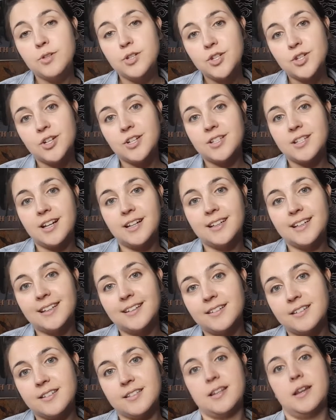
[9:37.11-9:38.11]
Just a
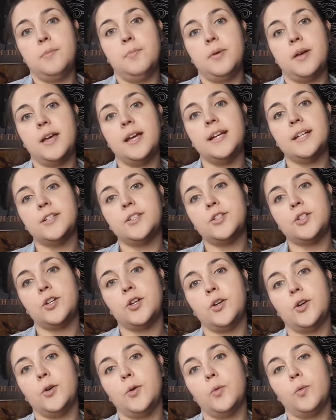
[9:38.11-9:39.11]
little snippet
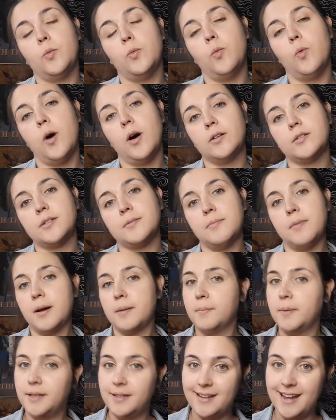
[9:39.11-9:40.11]
into what my
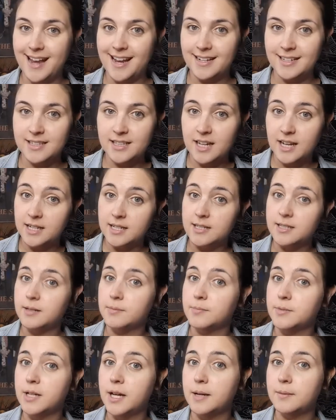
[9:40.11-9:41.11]
Mondays can
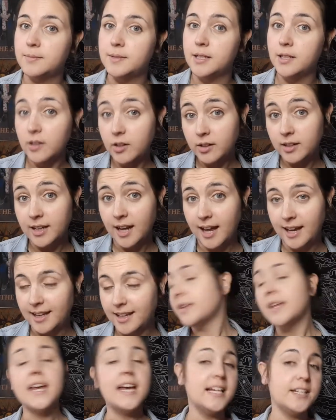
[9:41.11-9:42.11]
sometimes look like.
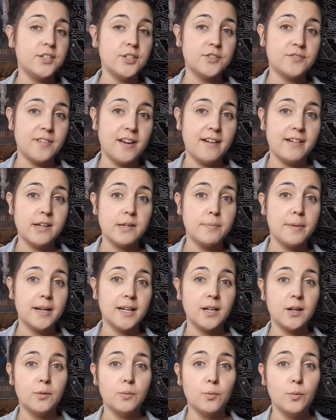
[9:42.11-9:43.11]
It does vary
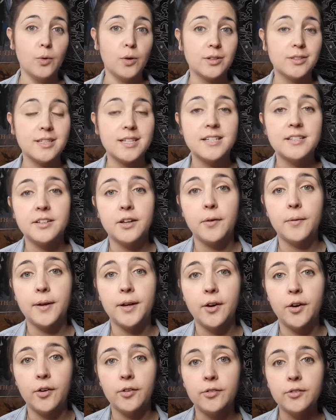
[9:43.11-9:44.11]
depending on what is going
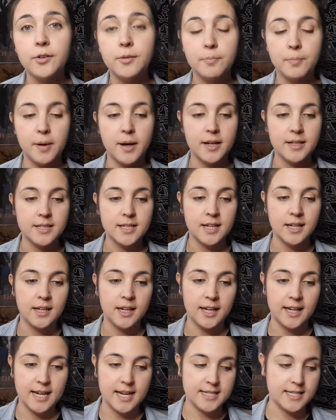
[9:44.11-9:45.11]
on, but
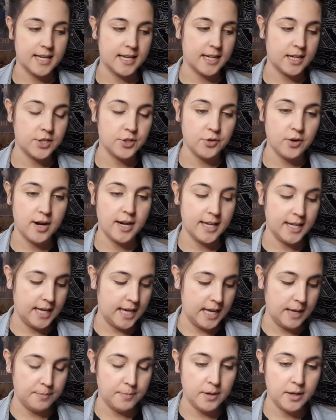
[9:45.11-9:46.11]
like I said, I try and
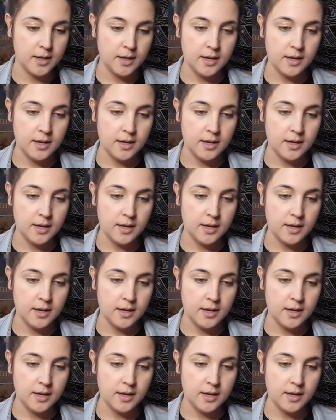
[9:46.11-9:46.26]
keep